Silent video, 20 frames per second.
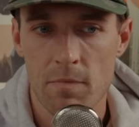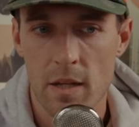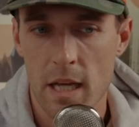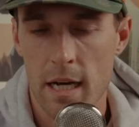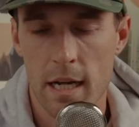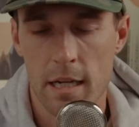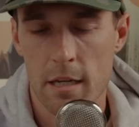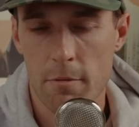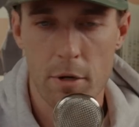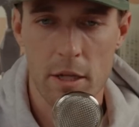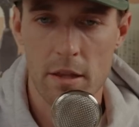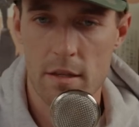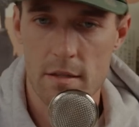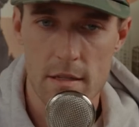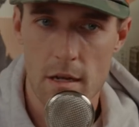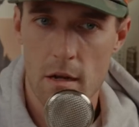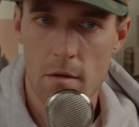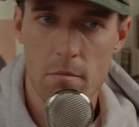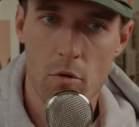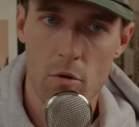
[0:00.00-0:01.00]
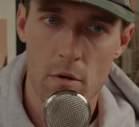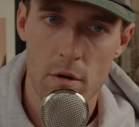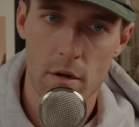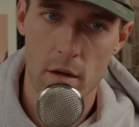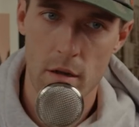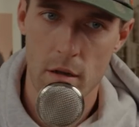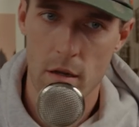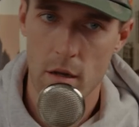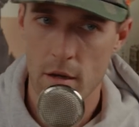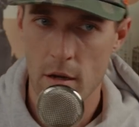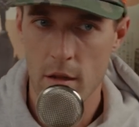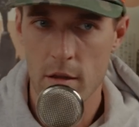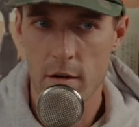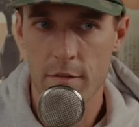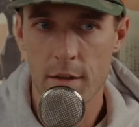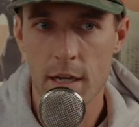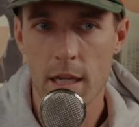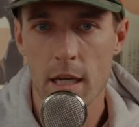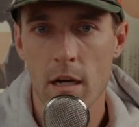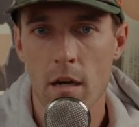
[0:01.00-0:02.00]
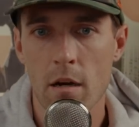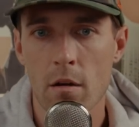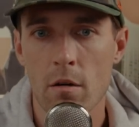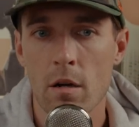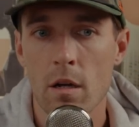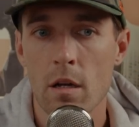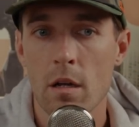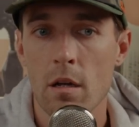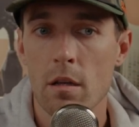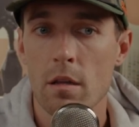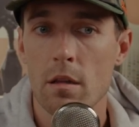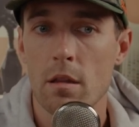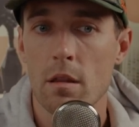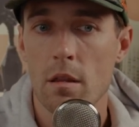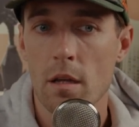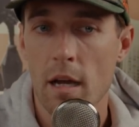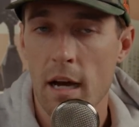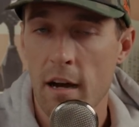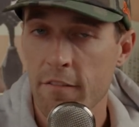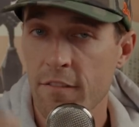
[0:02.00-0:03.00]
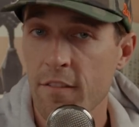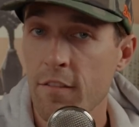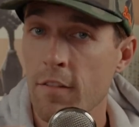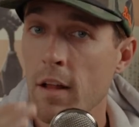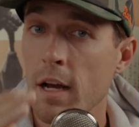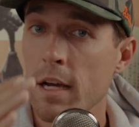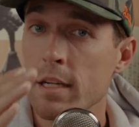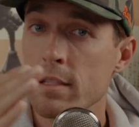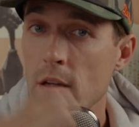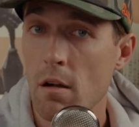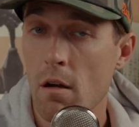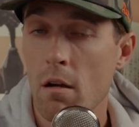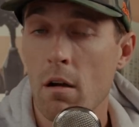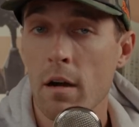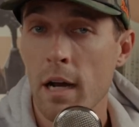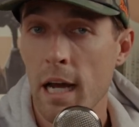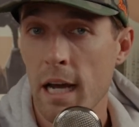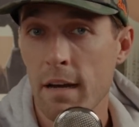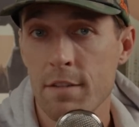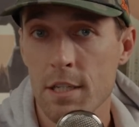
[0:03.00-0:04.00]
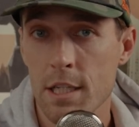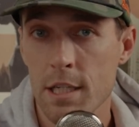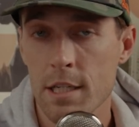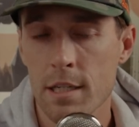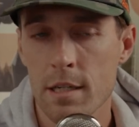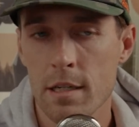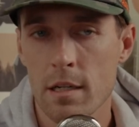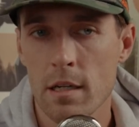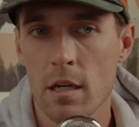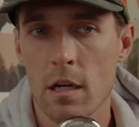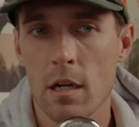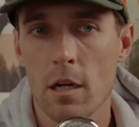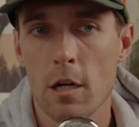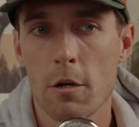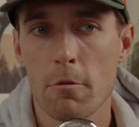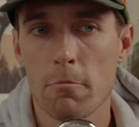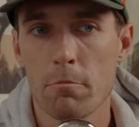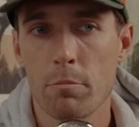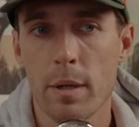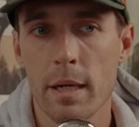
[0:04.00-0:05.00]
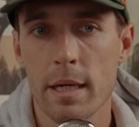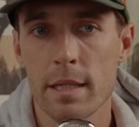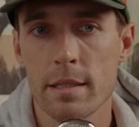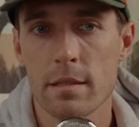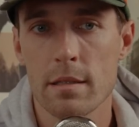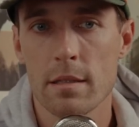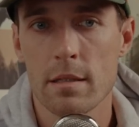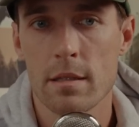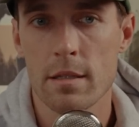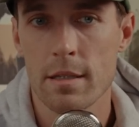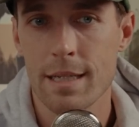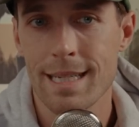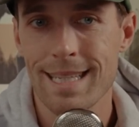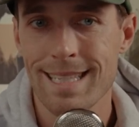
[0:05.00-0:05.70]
and I could break this down more in another video, the Alpha Flies are heavier, but there